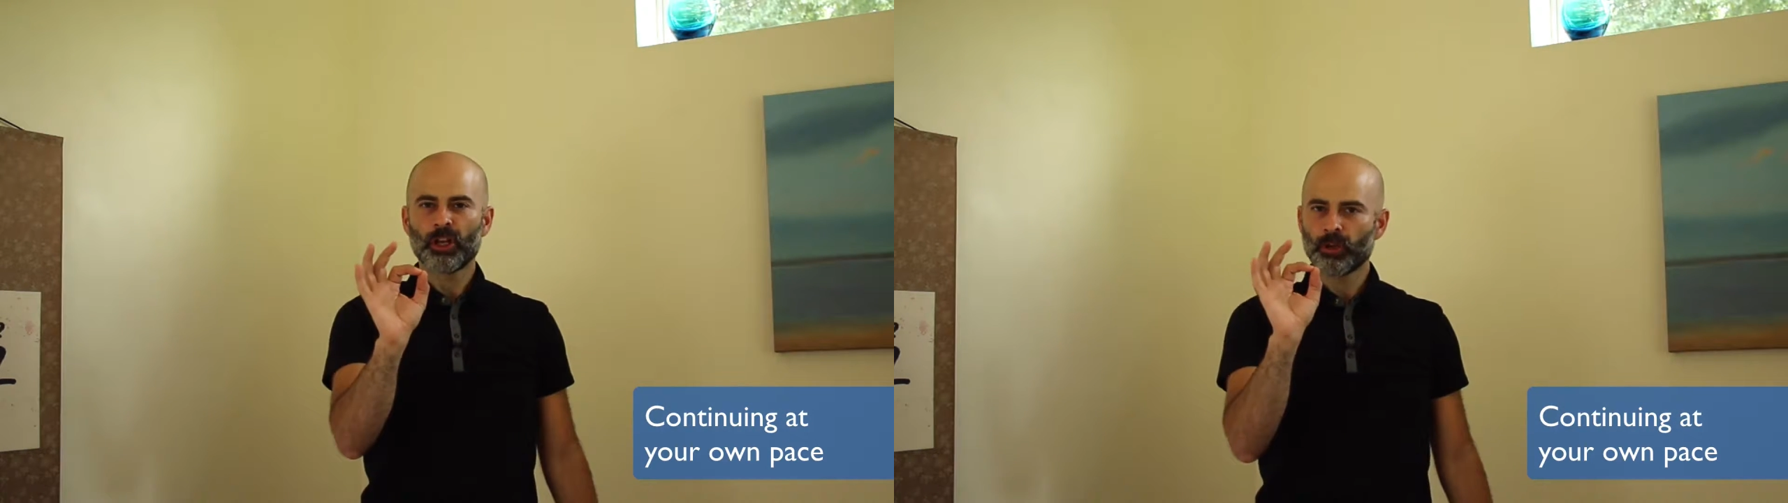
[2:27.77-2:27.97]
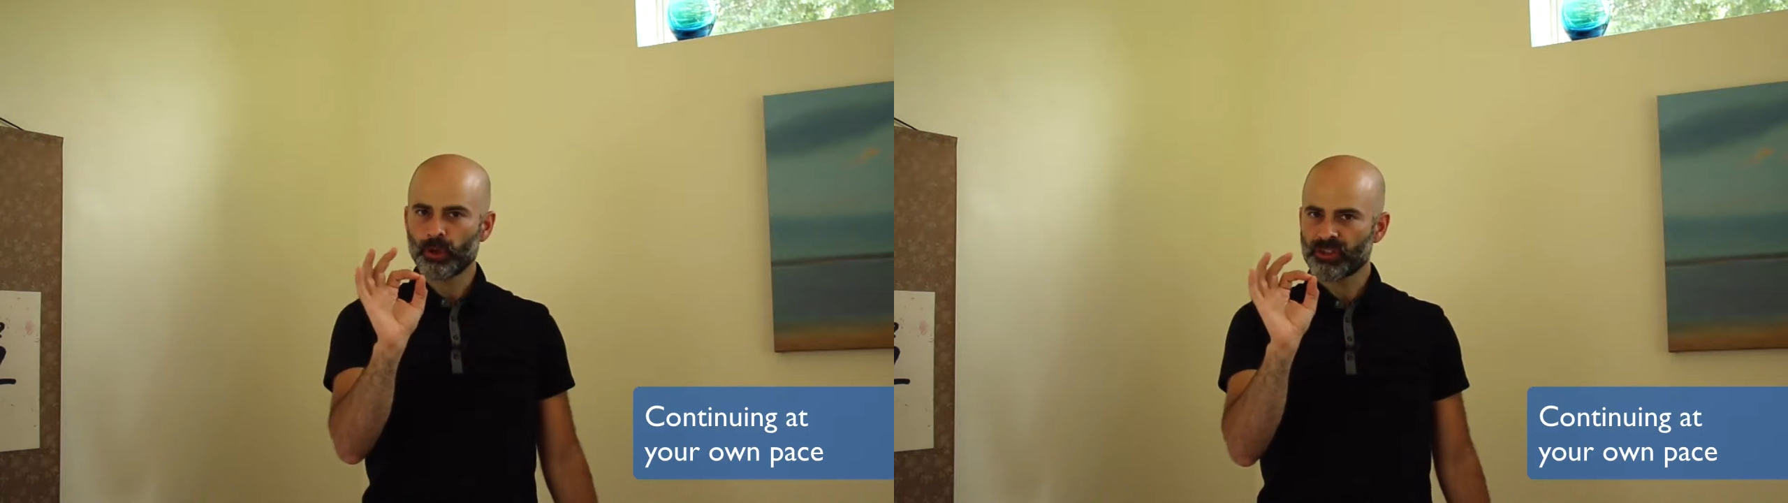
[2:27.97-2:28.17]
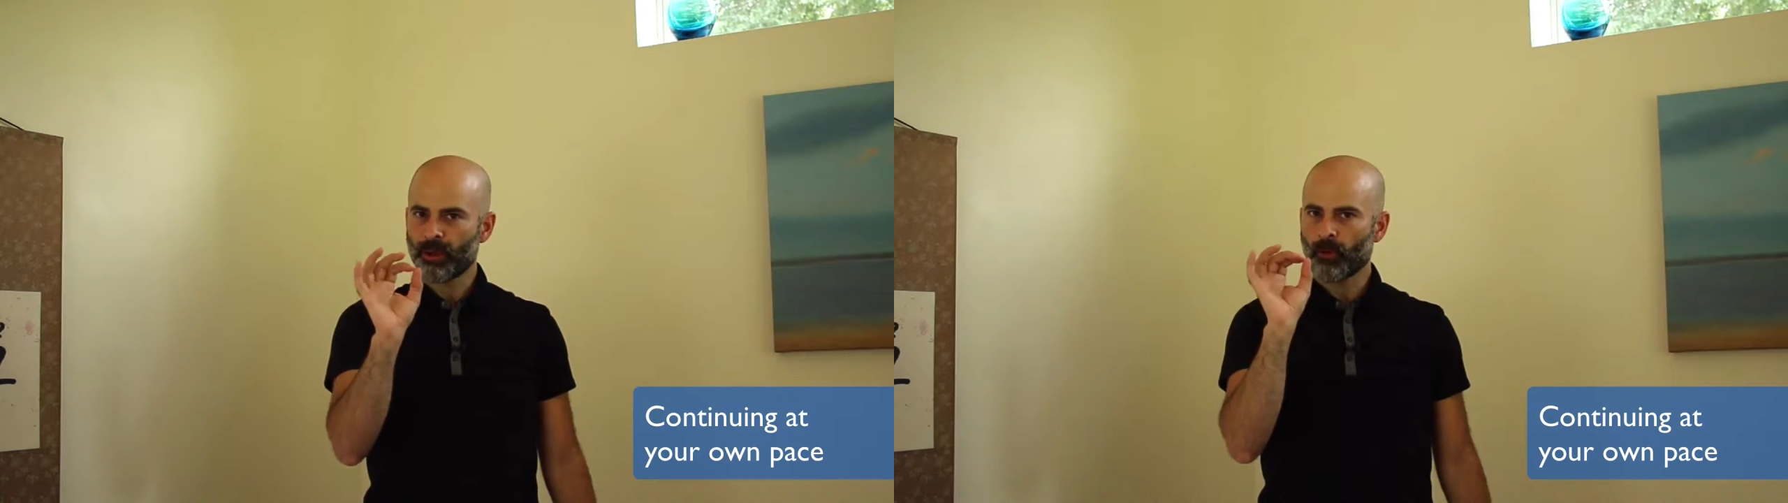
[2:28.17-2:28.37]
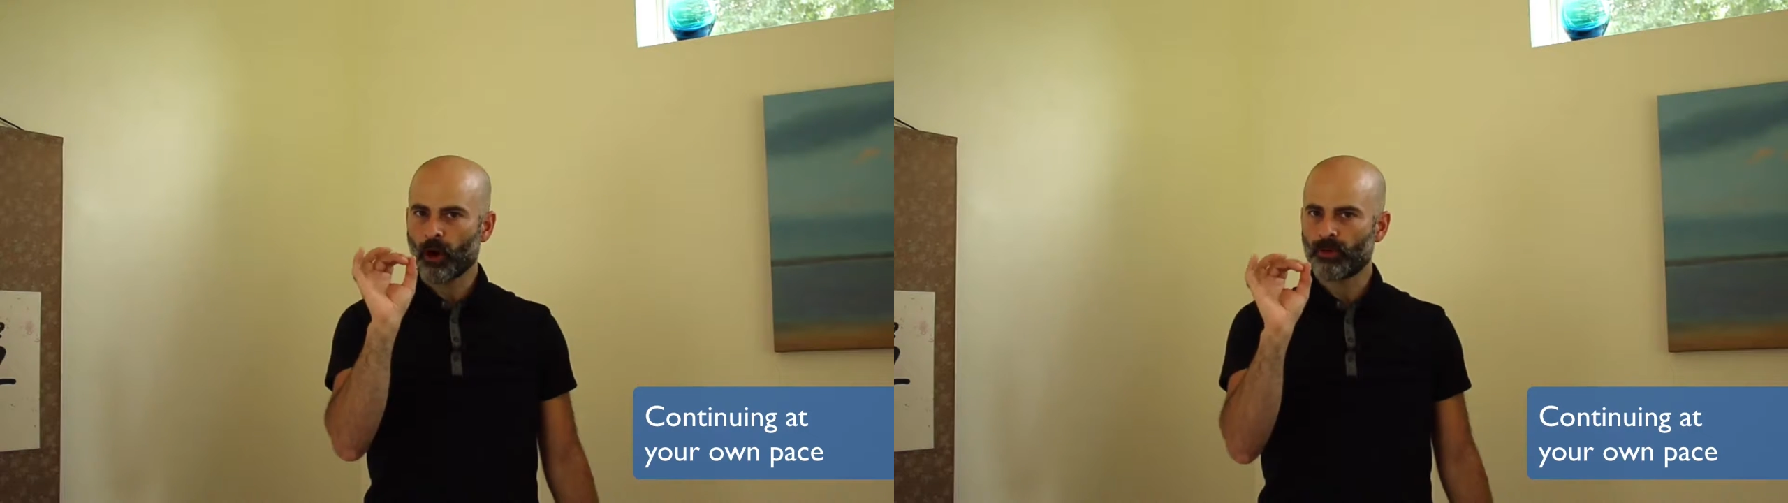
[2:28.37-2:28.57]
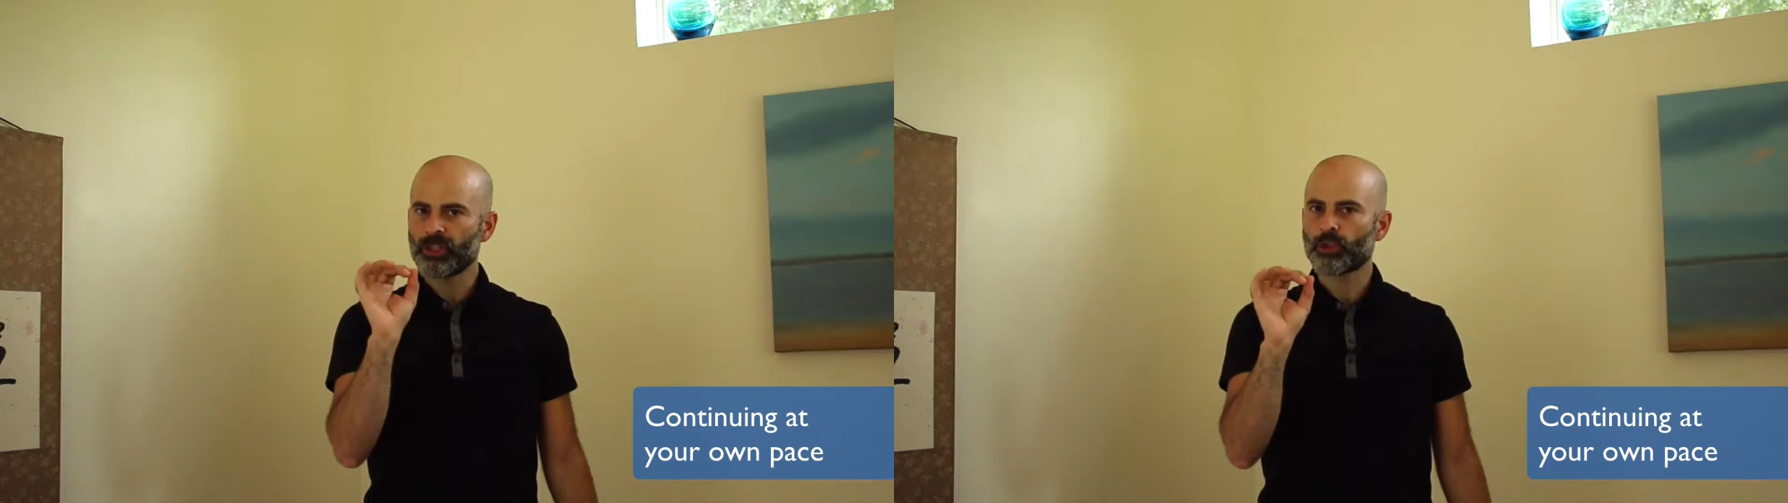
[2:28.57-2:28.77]
Notice I'm
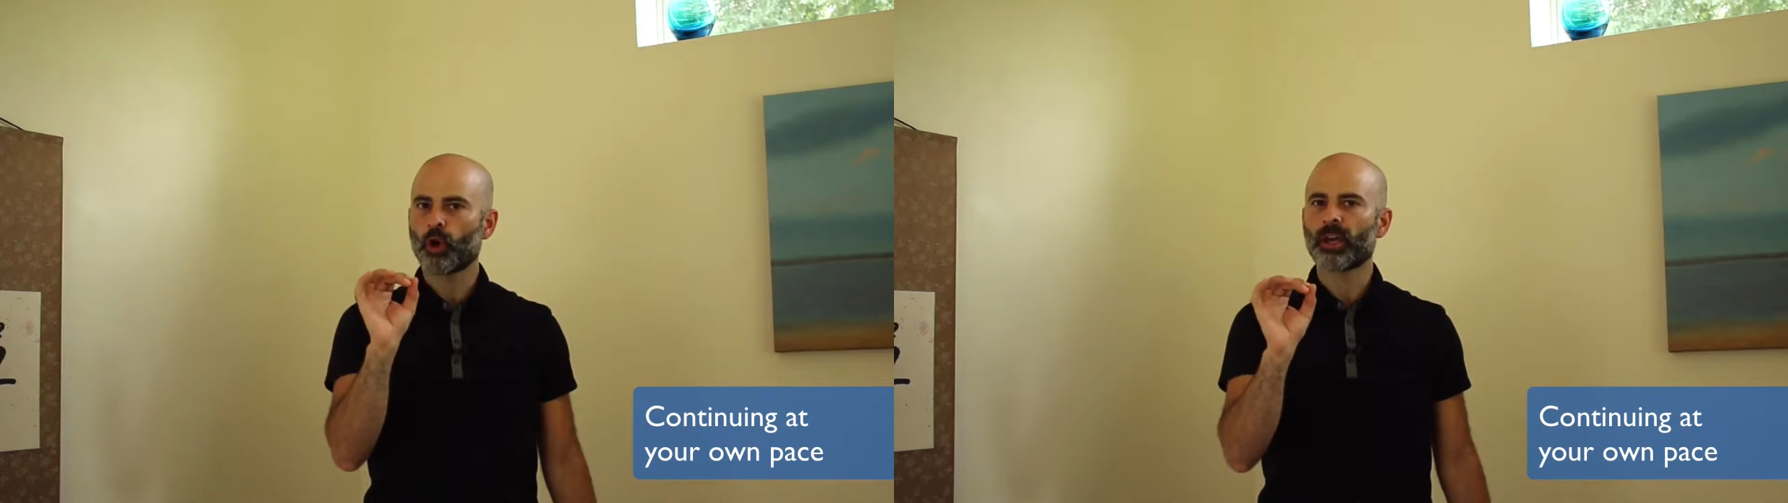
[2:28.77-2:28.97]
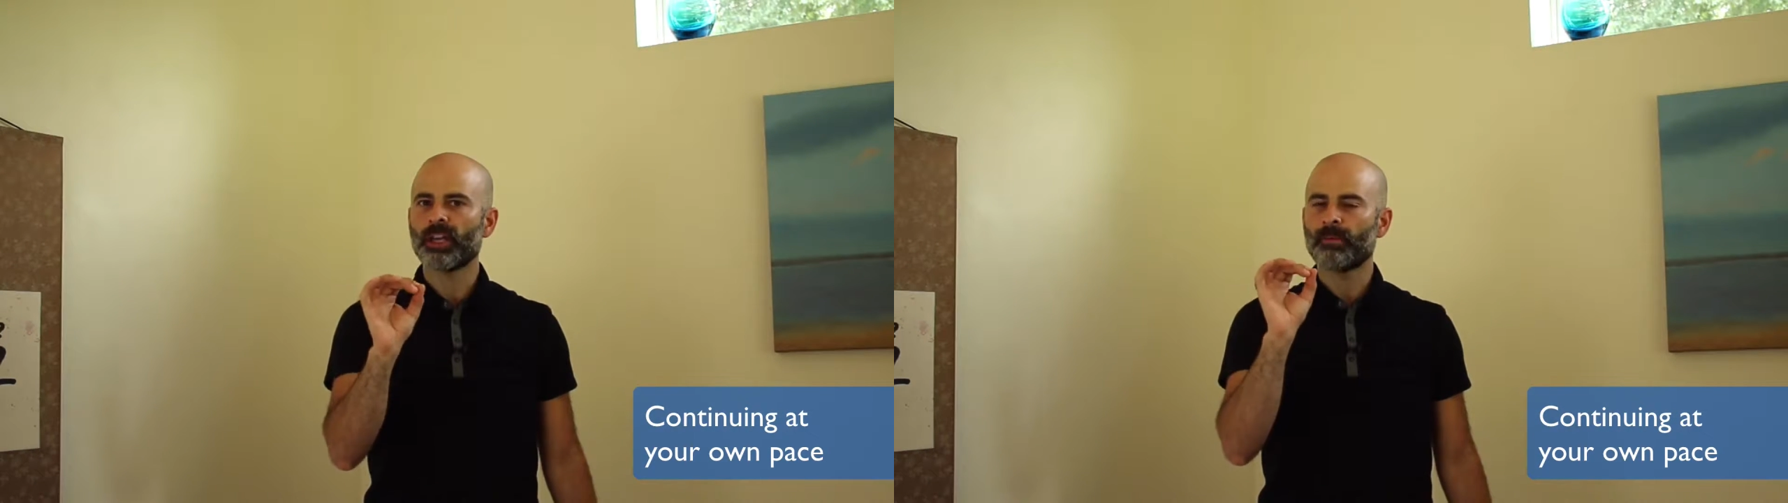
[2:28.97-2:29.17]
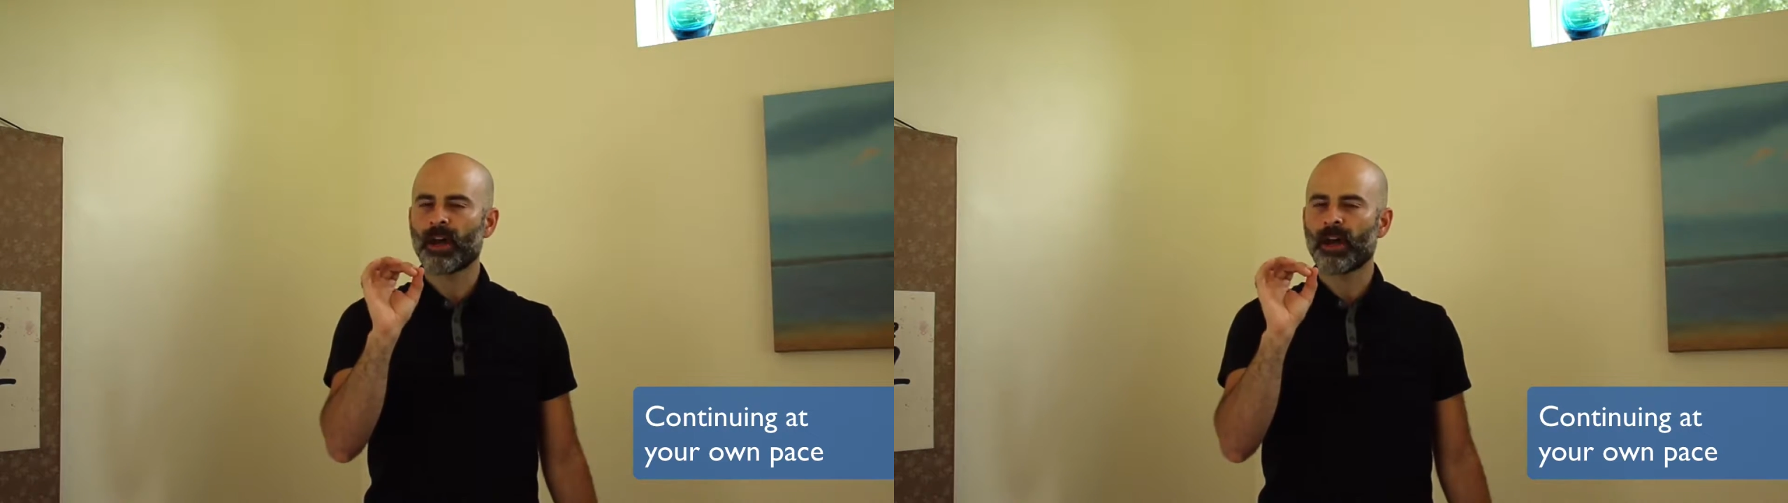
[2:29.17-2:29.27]
already talking